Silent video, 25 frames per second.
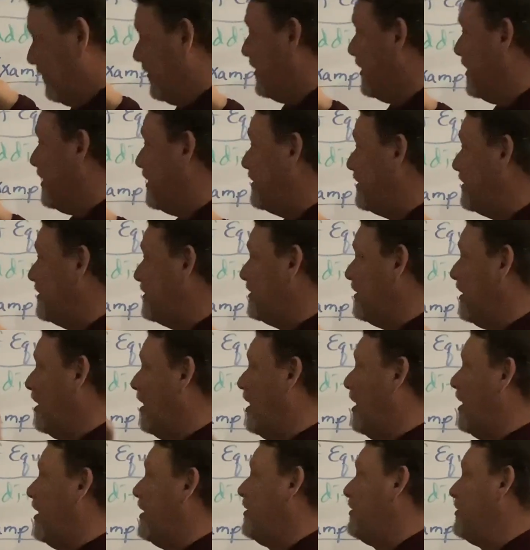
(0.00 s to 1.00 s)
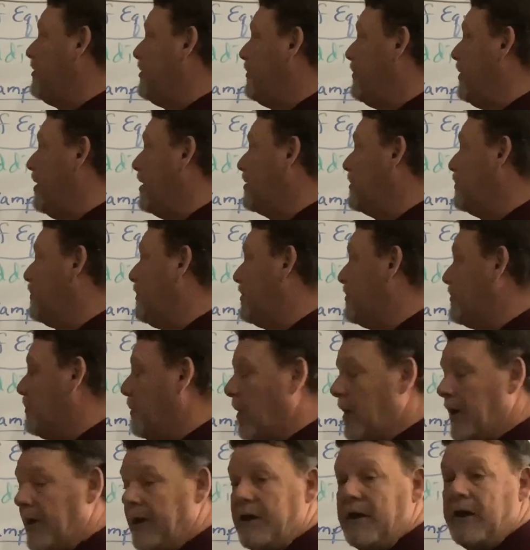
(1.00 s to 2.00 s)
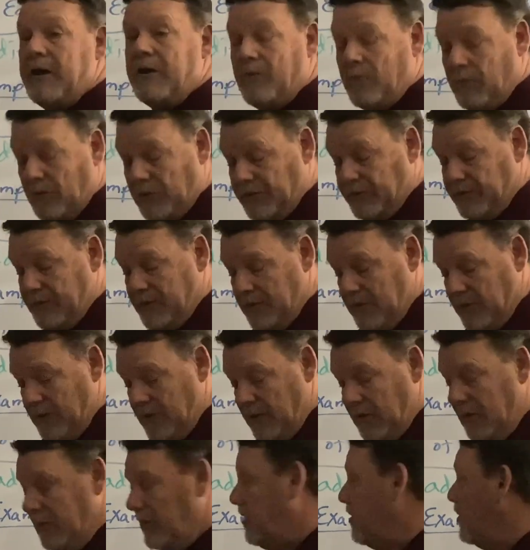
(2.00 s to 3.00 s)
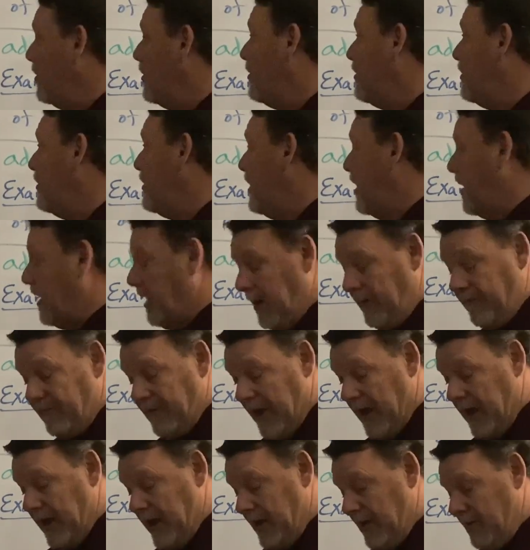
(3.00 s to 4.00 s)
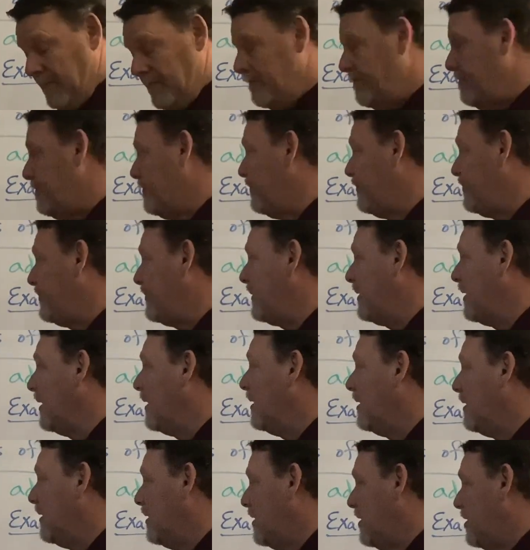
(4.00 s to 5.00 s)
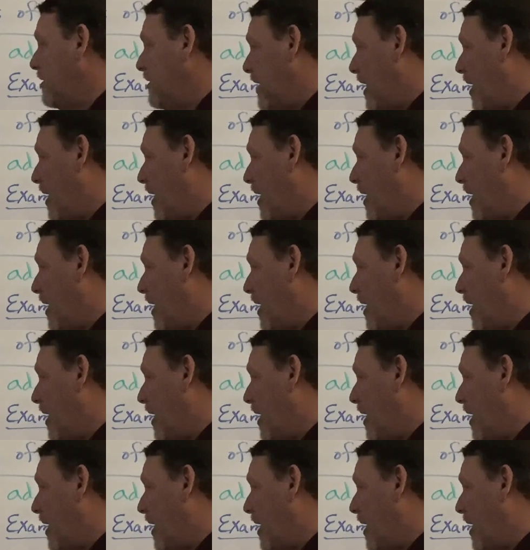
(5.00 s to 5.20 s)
this line, 2x plus y equals negative 8. Now